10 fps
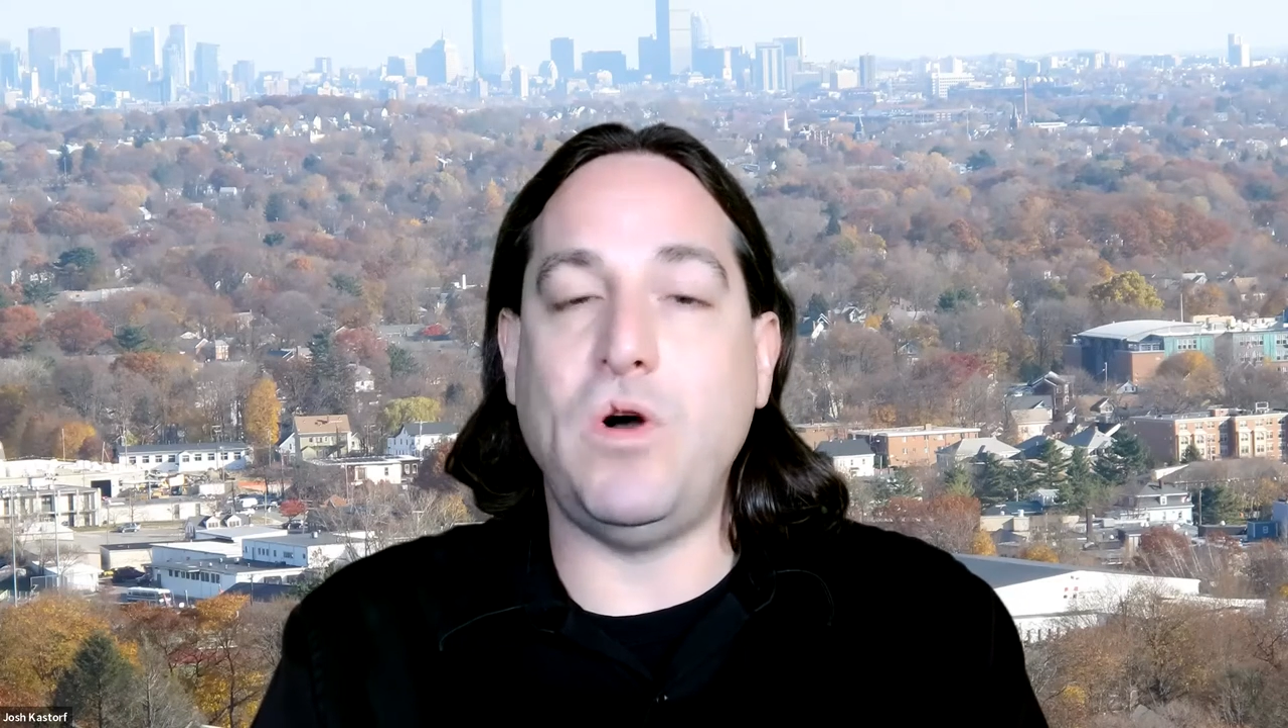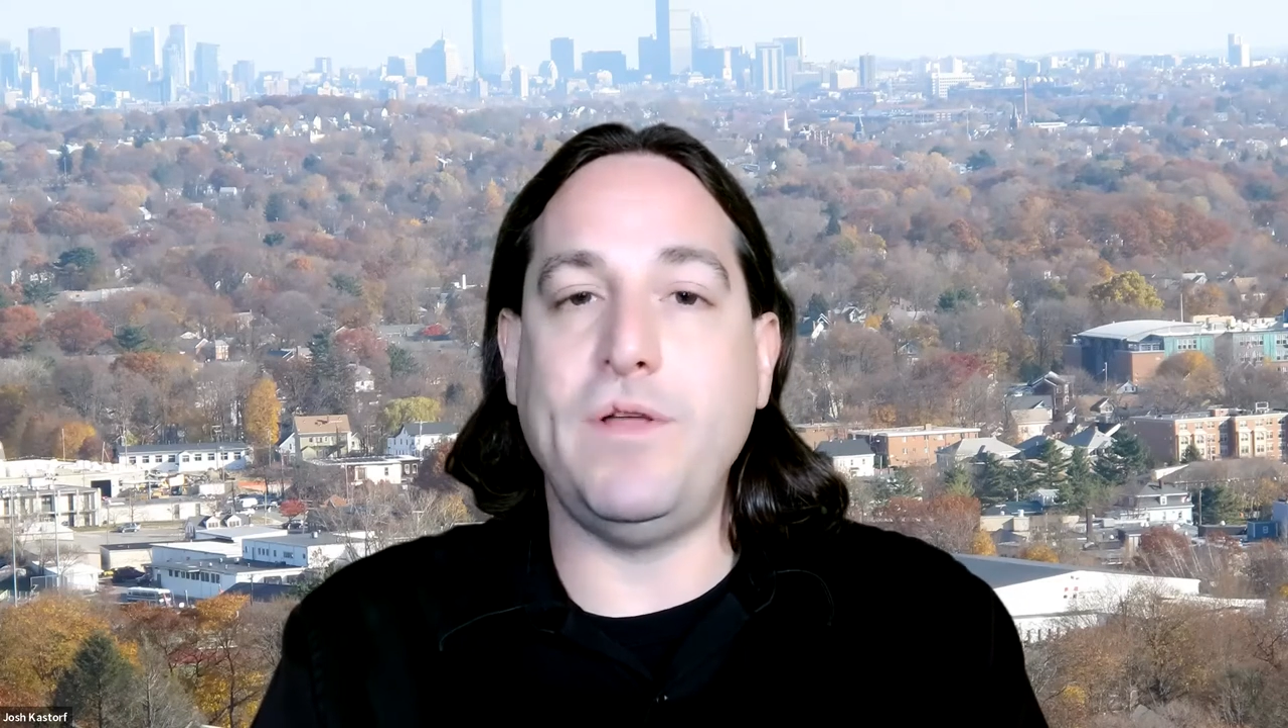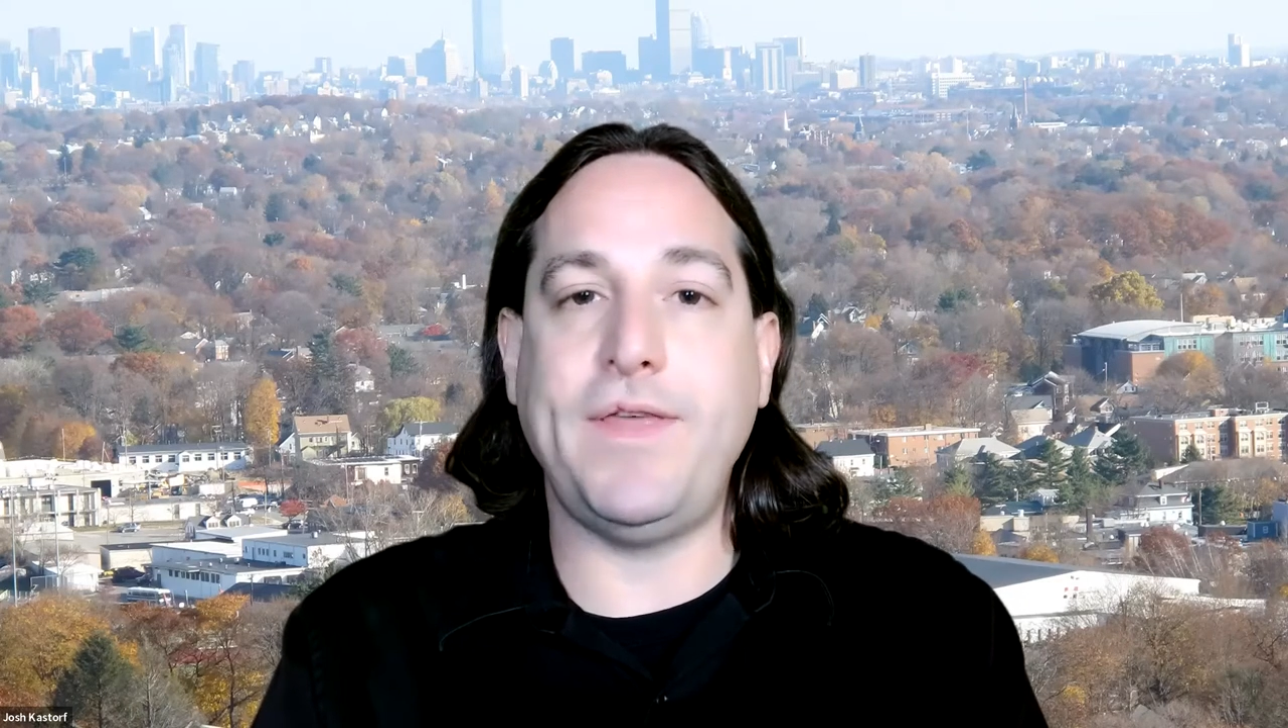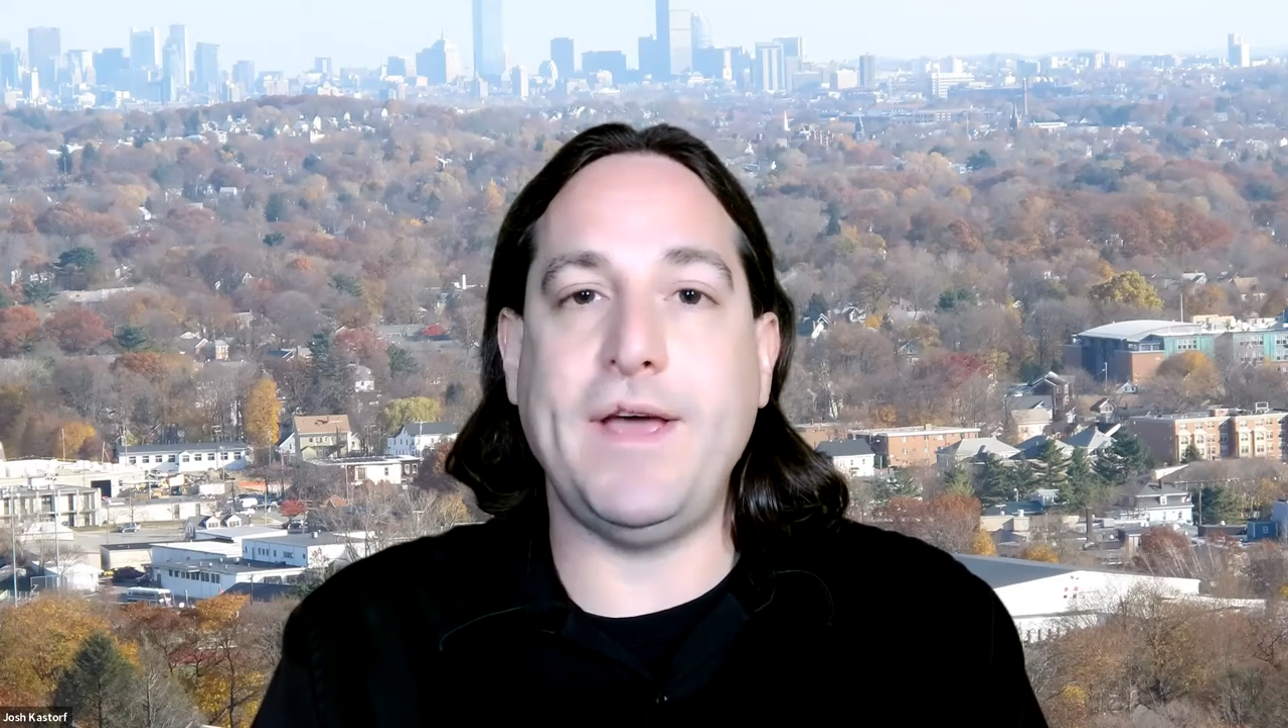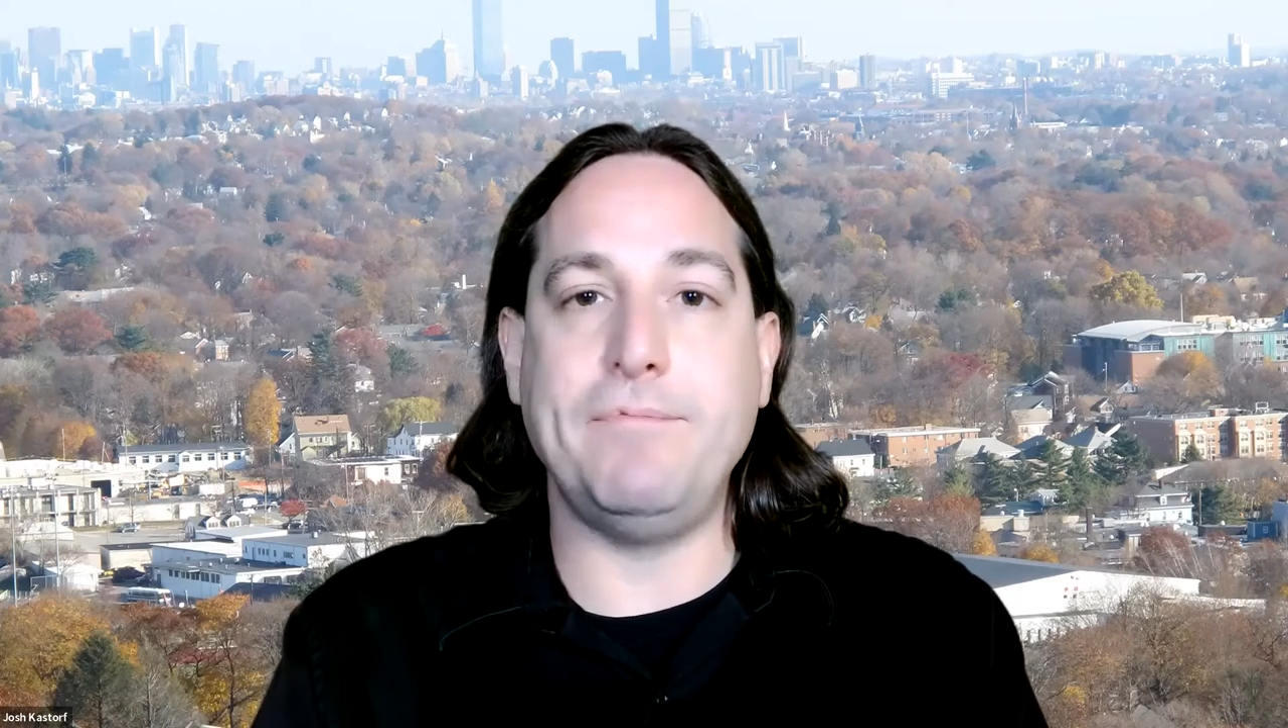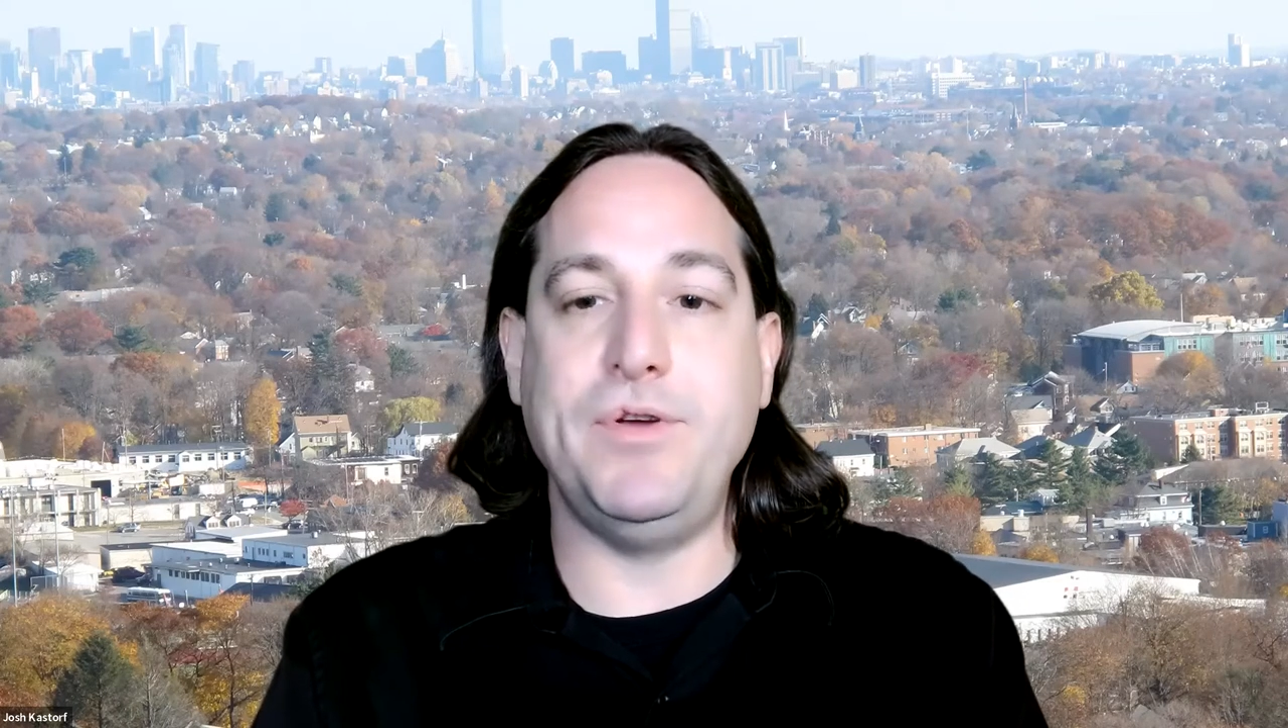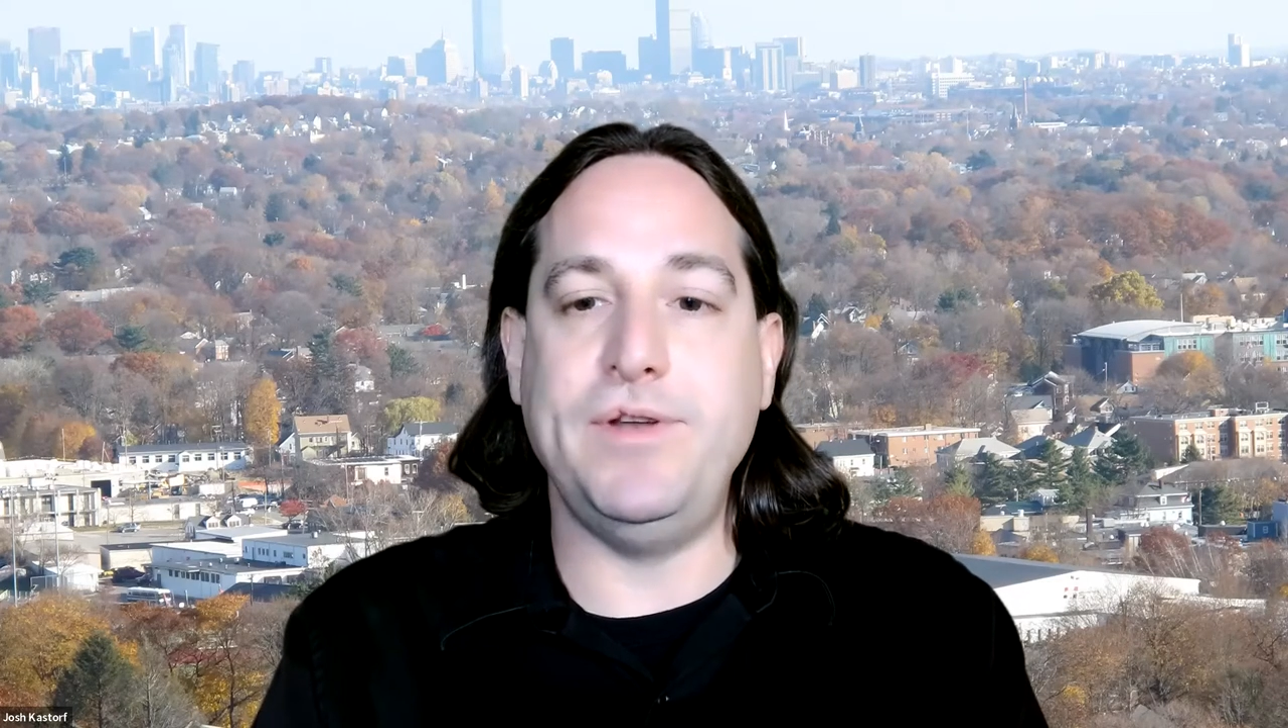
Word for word: Waltham